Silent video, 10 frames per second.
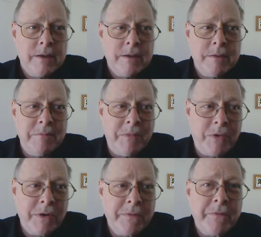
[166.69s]

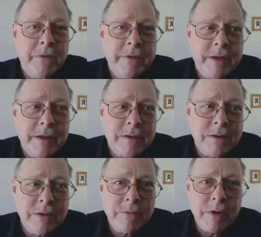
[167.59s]
more for the
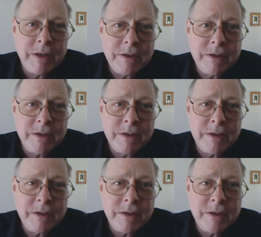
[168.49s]
two-way